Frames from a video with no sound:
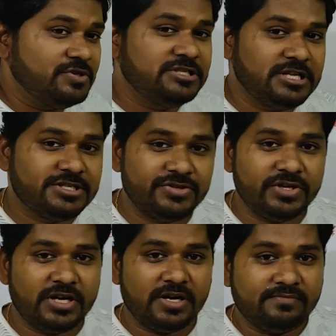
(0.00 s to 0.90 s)
which density
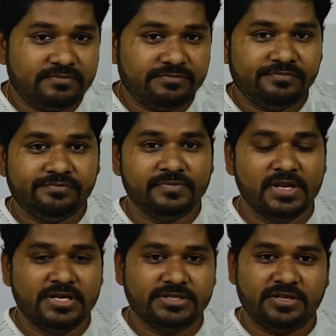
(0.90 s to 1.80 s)
will come?
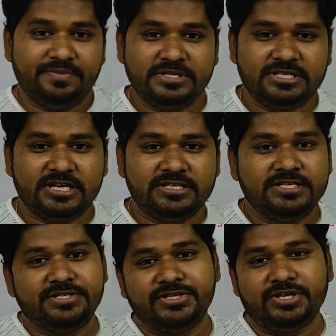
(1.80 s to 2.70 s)
Surface charge
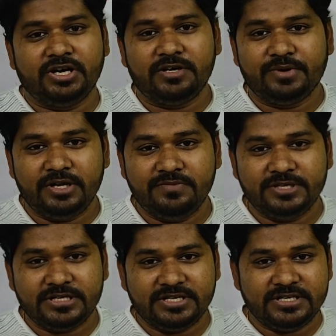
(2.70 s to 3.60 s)
density or volume
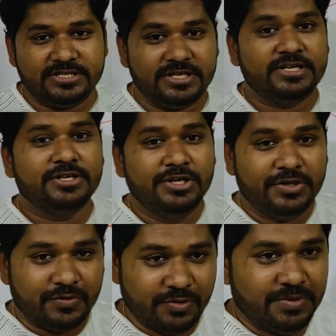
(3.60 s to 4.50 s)
charge density?
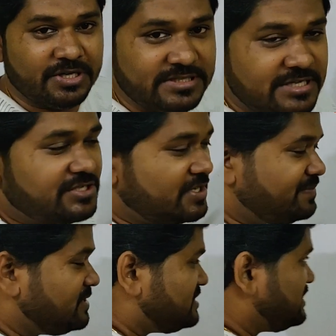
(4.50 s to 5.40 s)
Obviously
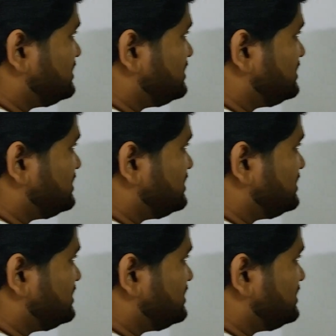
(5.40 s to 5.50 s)
surface